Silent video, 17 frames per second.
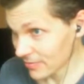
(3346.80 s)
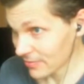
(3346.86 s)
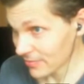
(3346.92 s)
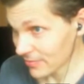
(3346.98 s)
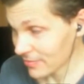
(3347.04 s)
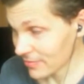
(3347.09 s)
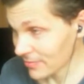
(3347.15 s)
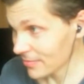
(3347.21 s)

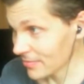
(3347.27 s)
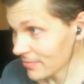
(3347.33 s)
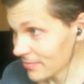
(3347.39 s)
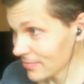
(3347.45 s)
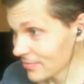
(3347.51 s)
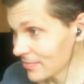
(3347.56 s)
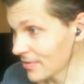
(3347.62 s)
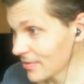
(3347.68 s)
Yeah.
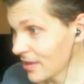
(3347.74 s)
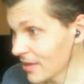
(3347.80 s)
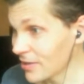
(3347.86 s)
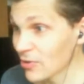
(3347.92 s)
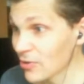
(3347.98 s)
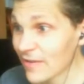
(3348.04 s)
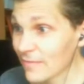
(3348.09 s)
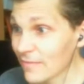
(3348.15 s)
I mean,
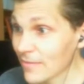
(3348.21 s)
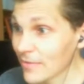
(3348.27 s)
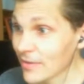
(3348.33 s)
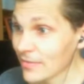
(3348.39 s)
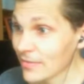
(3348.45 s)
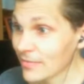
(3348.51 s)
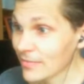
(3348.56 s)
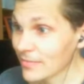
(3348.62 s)
frankly,
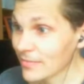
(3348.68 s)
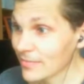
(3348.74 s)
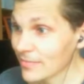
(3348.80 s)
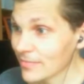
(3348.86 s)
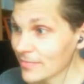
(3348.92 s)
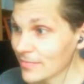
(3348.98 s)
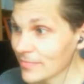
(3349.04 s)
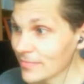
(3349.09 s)
I'd be more
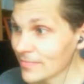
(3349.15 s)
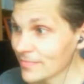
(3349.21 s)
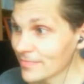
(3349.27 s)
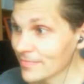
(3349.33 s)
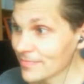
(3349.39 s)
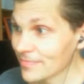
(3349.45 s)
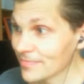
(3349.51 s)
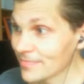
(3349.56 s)
apt to do it
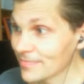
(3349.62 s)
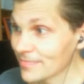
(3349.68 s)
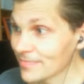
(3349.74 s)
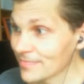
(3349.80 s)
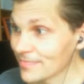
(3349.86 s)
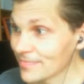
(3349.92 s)
again just to make